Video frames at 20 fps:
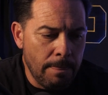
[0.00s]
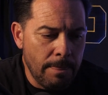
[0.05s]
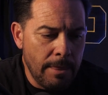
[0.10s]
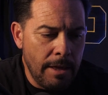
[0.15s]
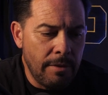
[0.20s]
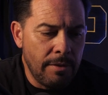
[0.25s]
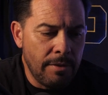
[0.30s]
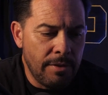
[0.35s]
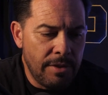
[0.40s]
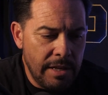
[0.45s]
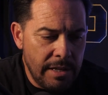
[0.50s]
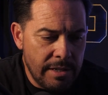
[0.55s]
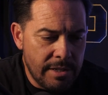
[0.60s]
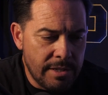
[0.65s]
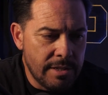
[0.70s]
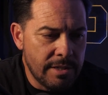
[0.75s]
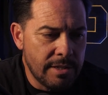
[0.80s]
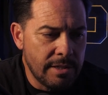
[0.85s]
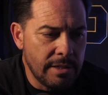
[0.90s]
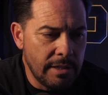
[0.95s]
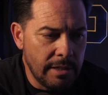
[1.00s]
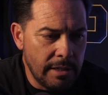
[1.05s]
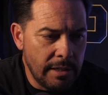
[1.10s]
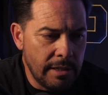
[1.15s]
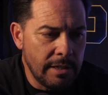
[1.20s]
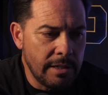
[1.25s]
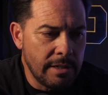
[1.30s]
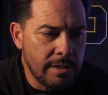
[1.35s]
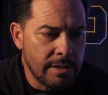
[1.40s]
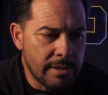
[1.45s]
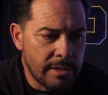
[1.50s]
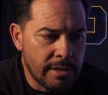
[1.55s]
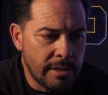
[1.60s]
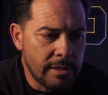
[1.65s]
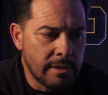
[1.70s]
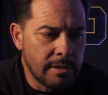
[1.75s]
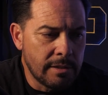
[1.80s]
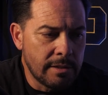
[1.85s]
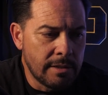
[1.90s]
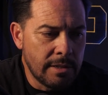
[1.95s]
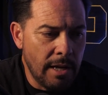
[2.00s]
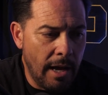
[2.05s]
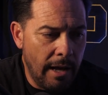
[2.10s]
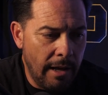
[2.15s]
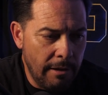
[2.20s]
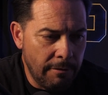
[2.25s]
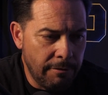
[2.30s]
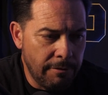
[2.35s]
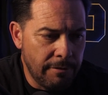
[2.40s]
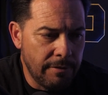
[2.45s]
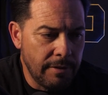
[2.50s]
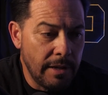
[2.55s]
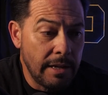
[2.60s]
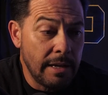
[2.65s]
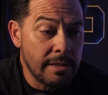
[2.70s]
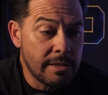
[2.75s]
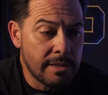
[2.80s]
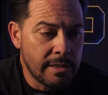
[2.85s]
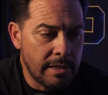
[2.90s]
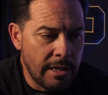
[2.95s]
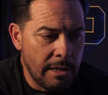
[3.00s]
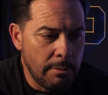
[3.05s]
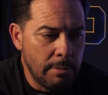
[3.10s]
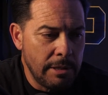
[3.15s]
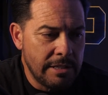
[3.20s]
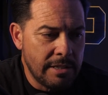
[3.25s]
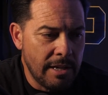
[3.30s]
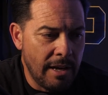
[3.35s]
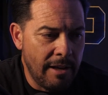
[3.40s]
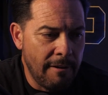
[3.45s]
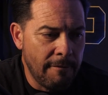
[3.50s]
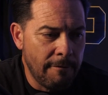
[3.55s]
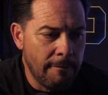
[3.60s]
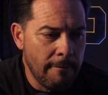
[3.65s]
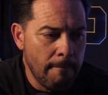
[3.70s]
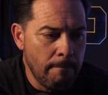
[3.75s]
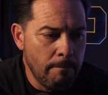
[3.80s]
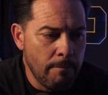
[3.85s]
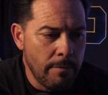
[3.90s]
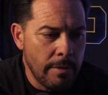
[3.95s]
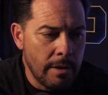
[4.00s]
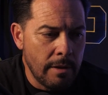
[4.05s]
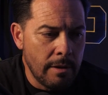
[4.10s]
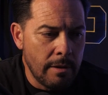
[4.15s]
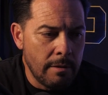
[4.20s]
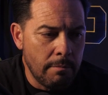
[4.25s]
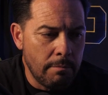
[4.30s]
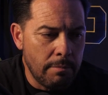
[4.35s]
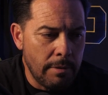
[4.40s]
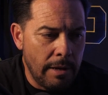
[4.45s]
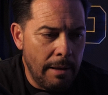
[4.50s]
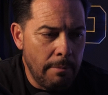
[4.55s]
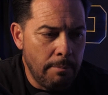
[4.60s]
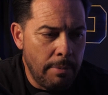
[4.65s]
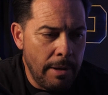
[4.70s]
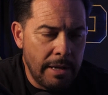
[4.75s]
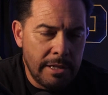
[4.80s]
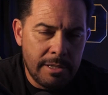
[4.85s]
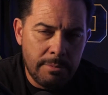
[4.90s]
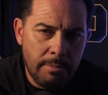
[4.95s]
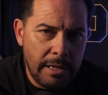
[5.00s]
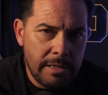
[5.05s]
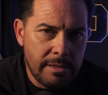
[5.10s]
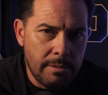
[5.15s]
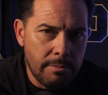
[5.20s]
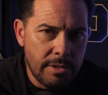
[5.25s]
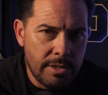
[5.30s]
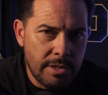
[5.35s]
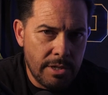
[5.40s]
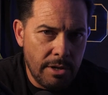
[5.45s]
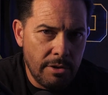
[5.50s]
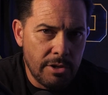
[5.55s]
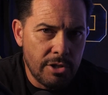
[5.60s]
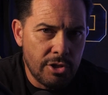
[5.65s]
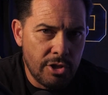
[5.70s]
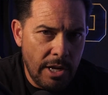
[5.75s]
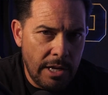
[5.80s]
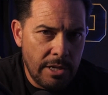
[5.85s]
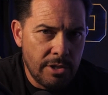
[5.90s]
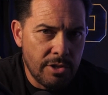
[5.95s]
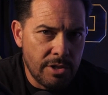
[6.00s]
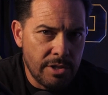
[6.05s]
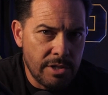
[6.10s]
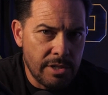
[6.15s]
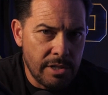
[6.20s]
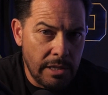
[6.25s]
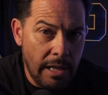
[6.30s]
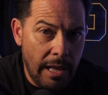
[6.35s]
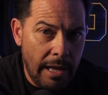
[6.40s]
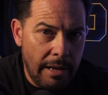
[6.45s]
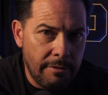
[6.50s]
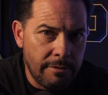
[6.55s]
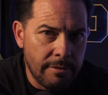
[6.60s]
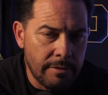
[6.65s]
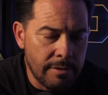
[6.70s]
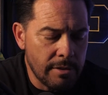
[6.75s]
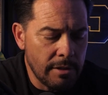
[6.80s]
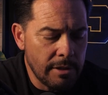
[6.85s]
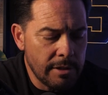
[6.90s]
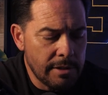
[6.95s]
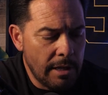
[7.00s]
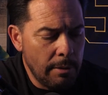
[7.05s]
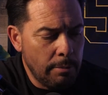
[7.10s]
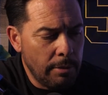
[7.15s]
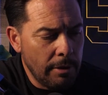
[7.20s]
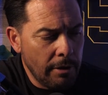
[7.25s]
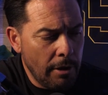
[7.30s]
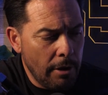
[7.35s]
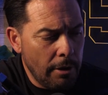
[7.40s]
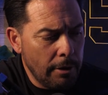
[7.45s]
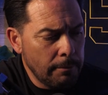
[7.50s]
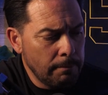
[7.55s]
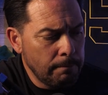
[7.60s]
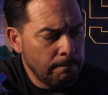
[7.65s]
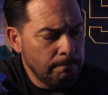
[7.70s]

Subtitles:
that this is tough, and it's going to be tough, but I bet it's made some serious changes in his life. So let's keep it going.